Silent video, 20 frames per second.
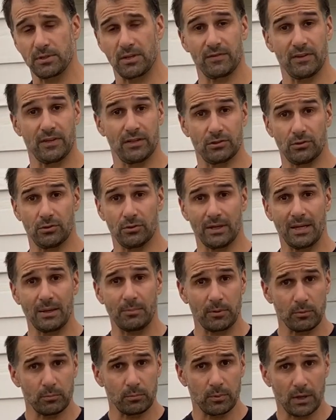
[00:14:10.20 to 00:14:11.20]
If you need to do
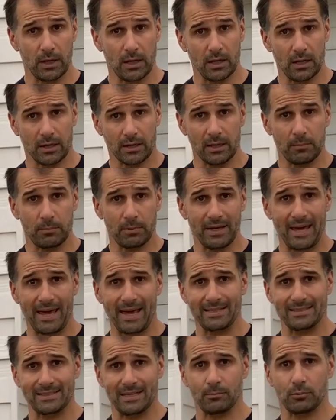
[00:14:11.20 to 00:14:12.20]
keeping
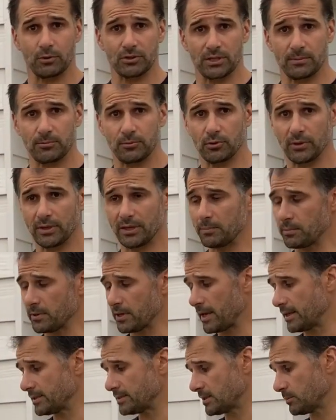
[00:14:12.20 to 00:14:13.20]
handstand push-up, do a keeping
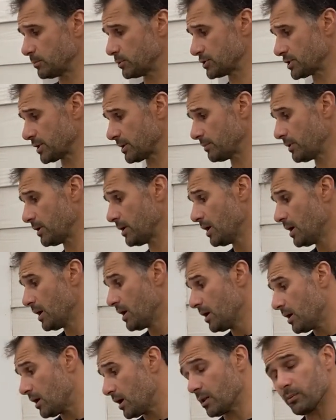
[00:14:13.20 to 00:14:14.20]
handstand push-up.
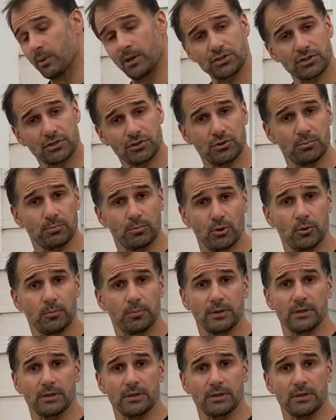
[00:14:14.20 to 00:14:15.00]
Otherwise, you can do burpees.